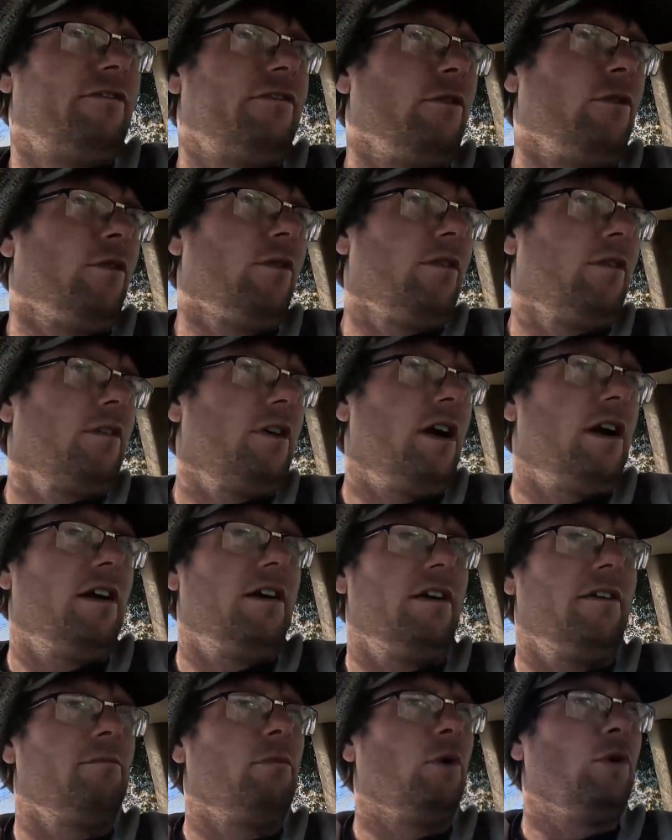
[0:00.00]
4
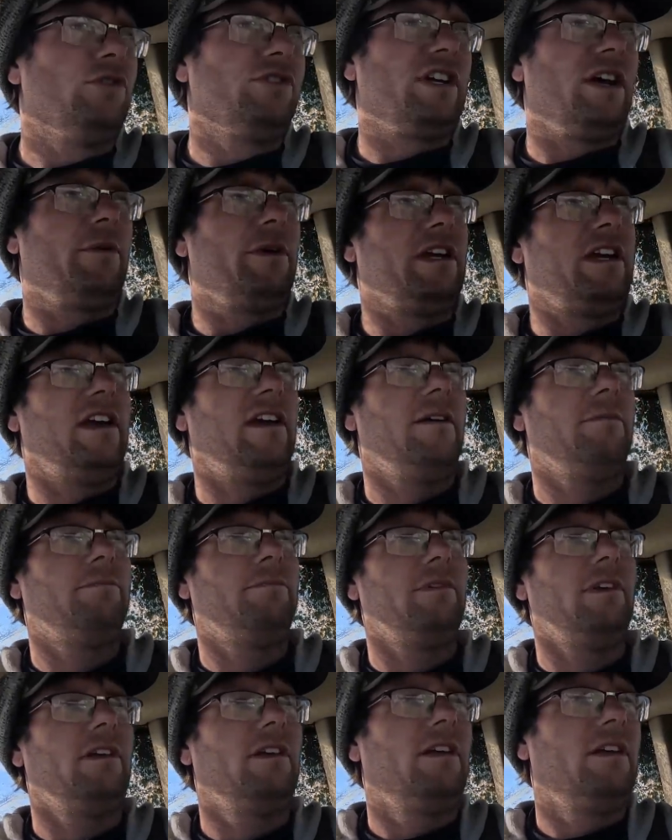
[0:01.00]
bulls that we kept
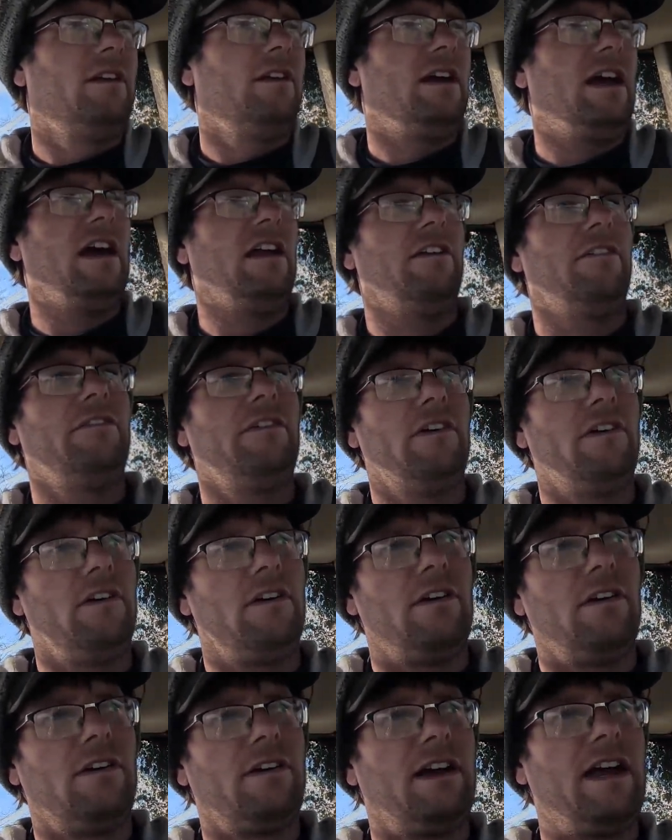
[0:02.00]
out of
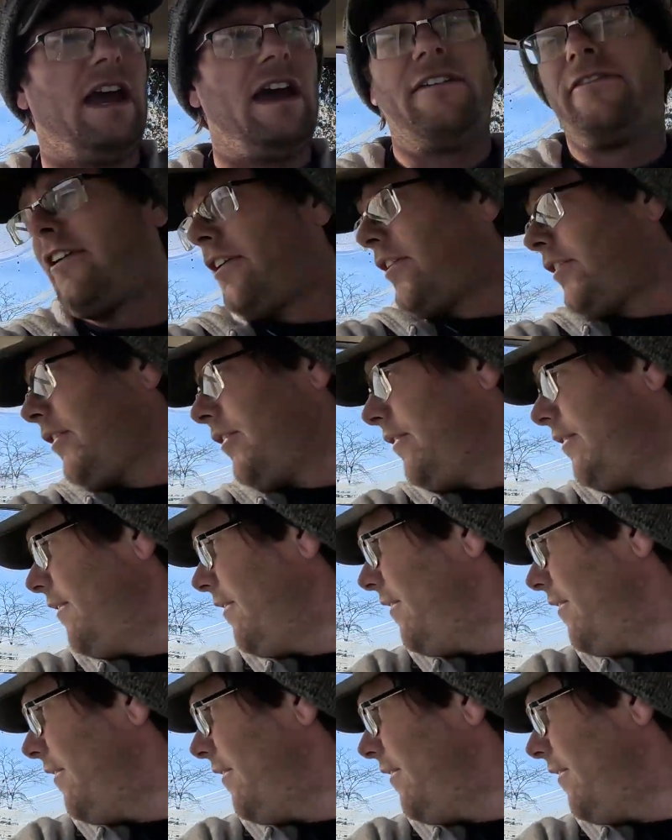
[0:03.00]
our calf herd.